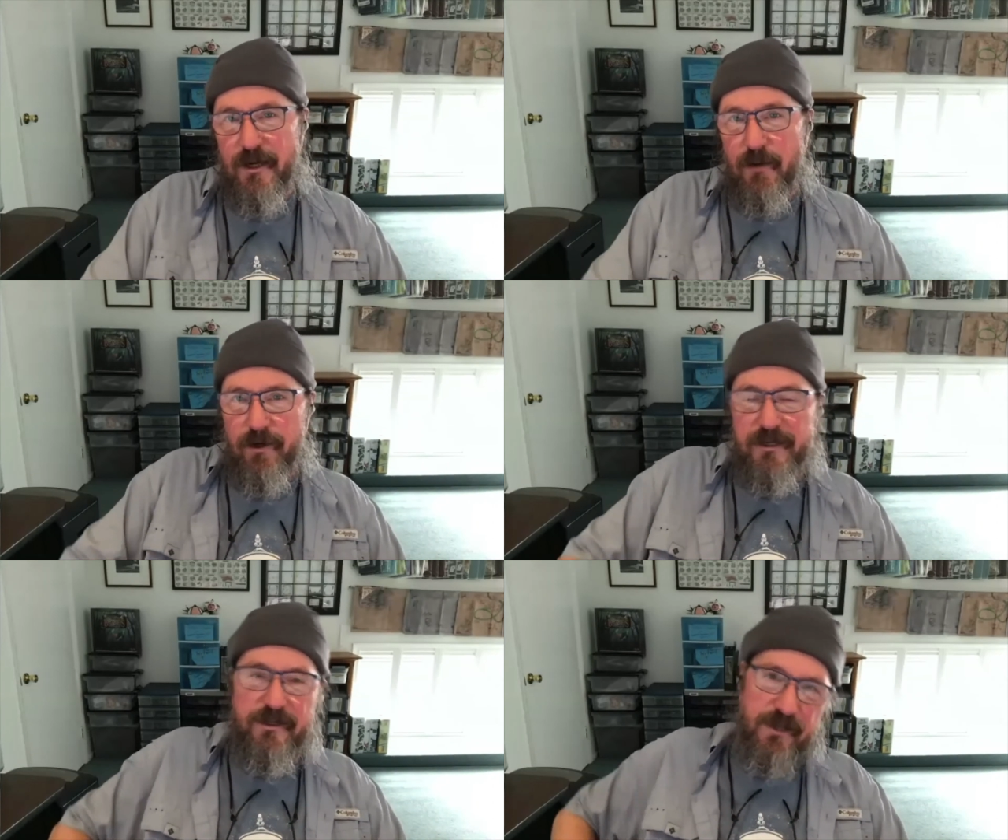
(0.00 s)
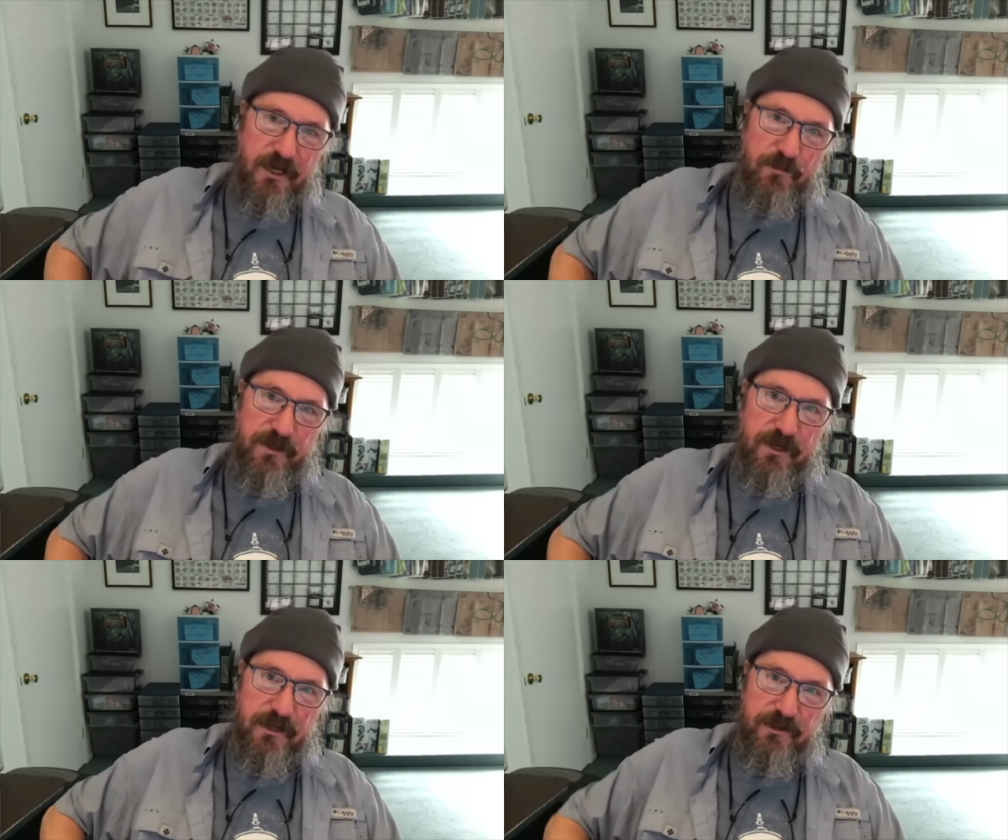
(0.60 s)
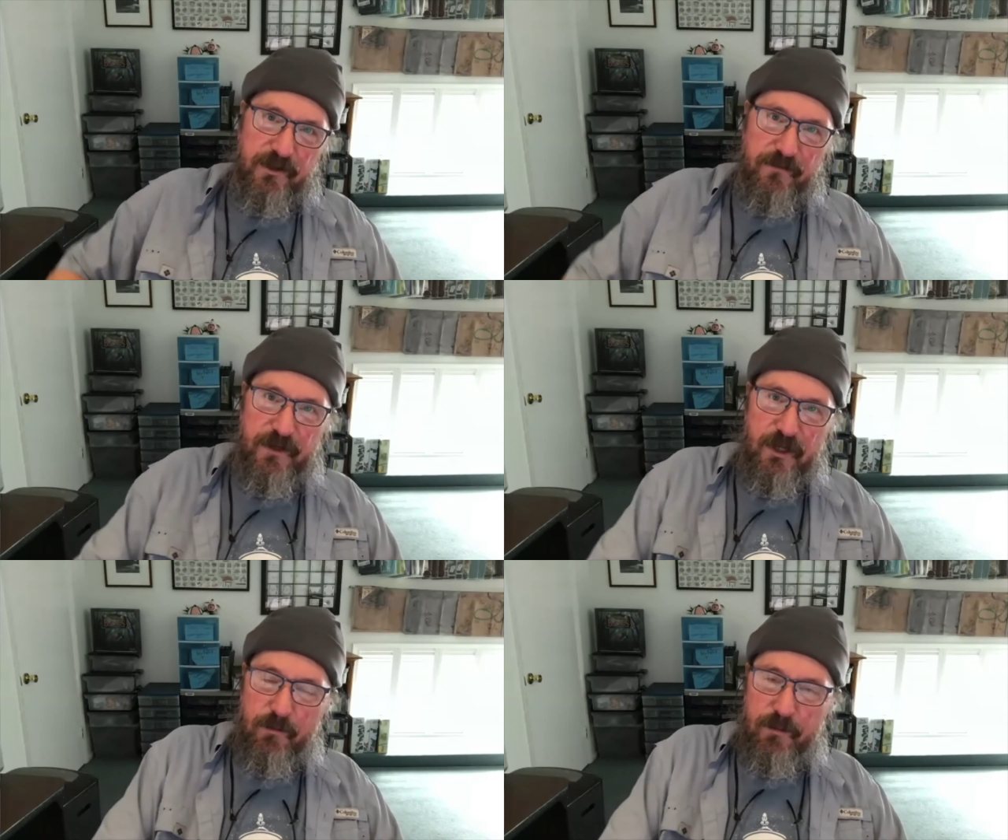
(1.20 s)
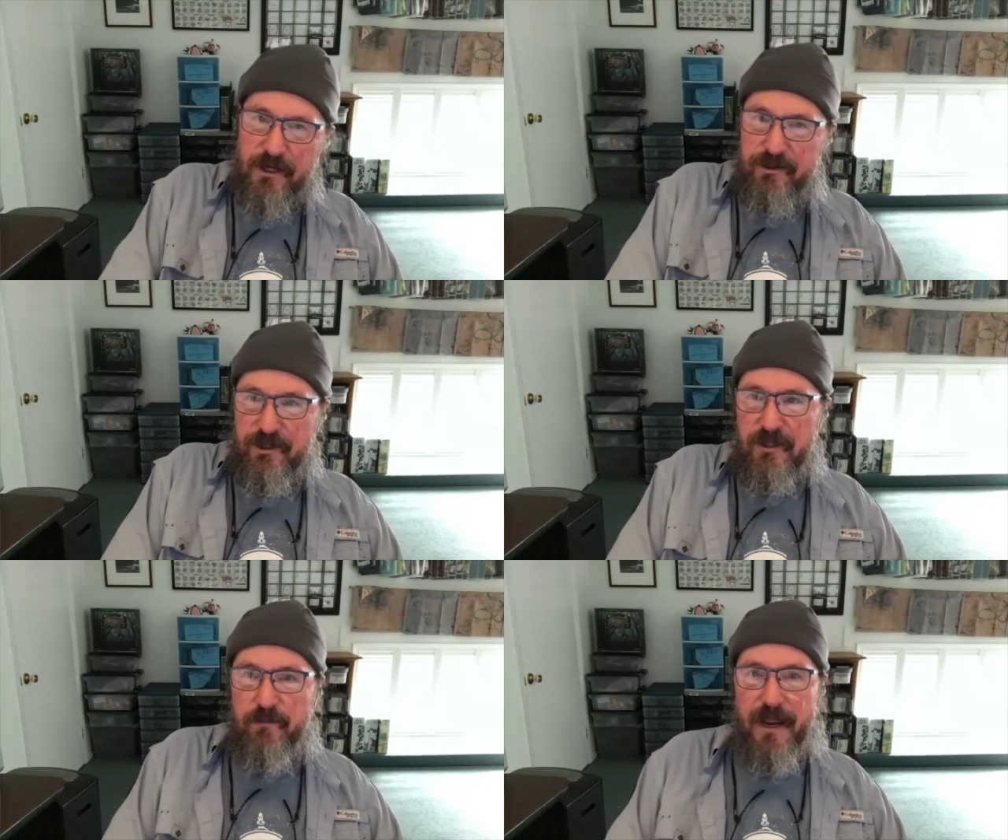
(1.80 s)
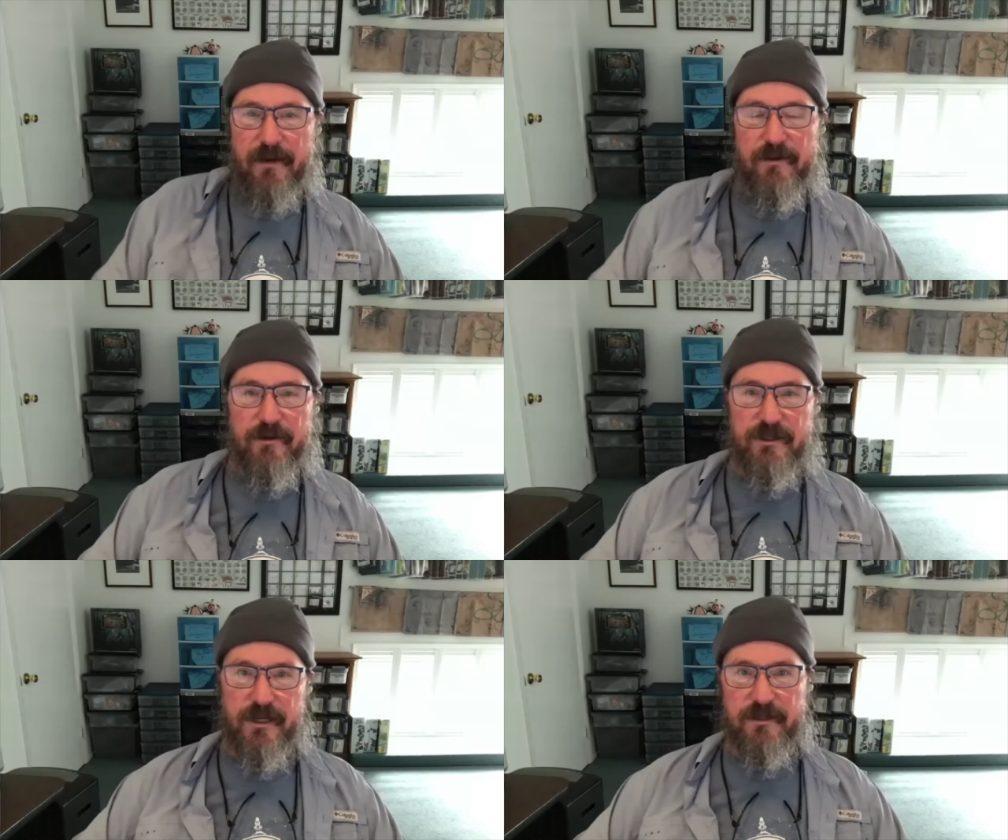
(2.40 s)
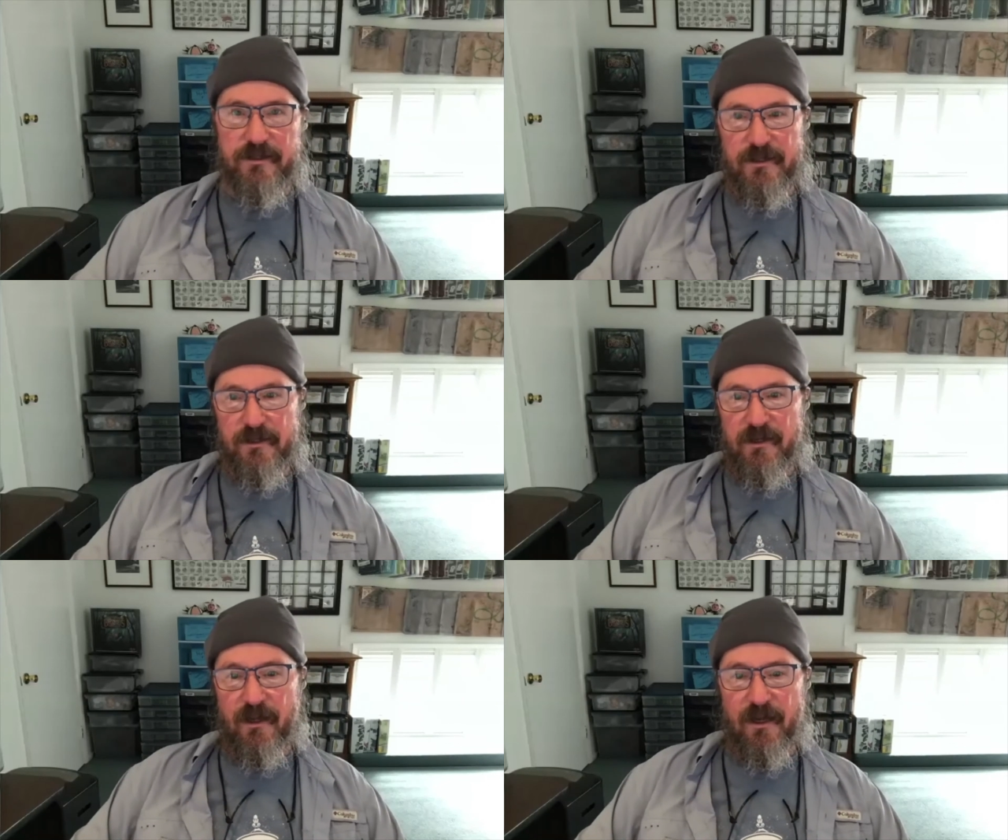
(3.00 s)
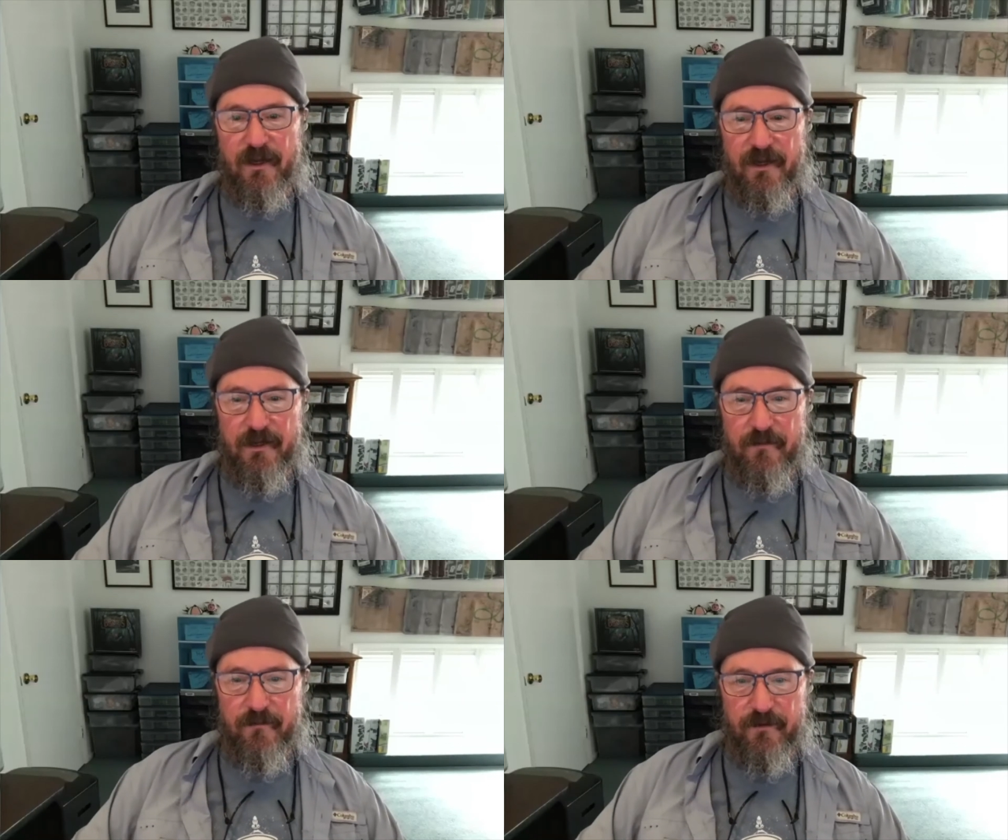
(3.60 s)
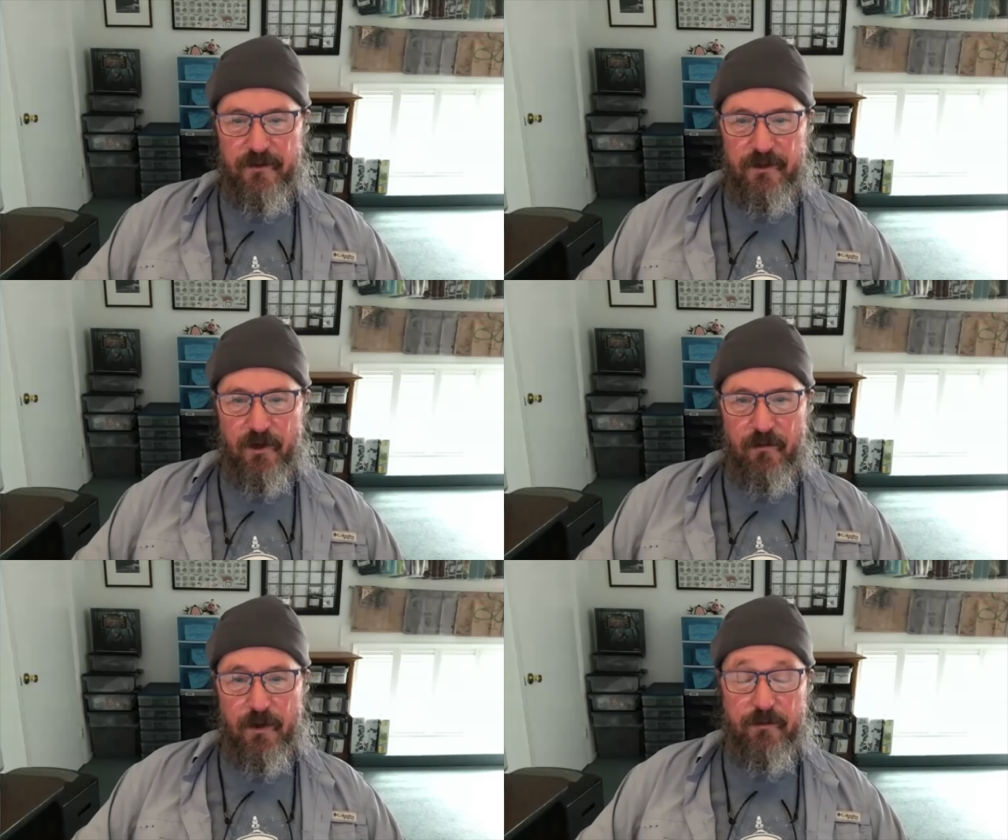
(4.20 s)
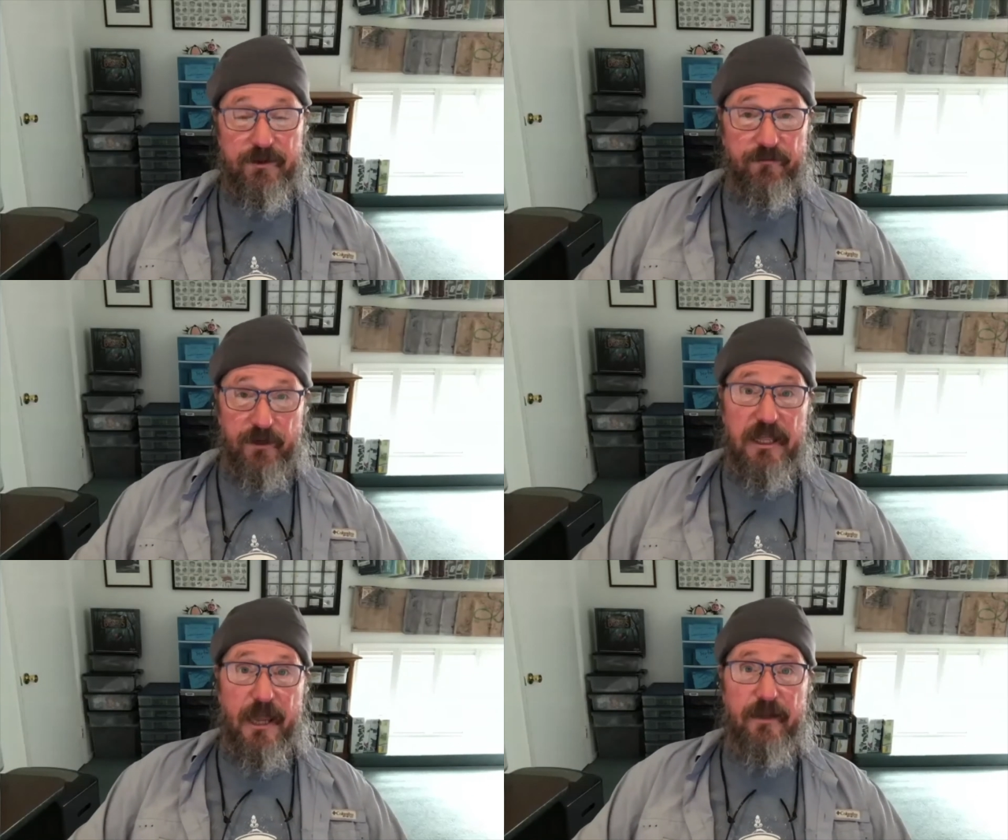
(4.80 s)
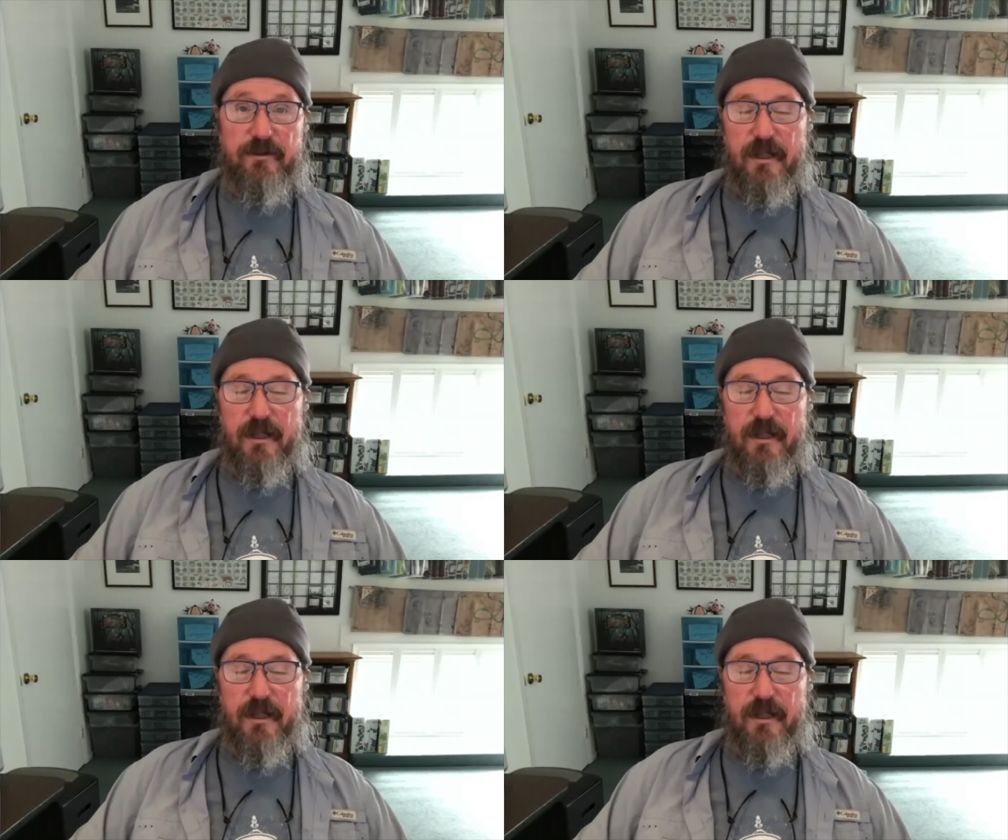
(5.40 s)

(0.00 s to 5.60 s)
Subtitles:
I work in stage production, video production, and back in those days, you know, it was freelance.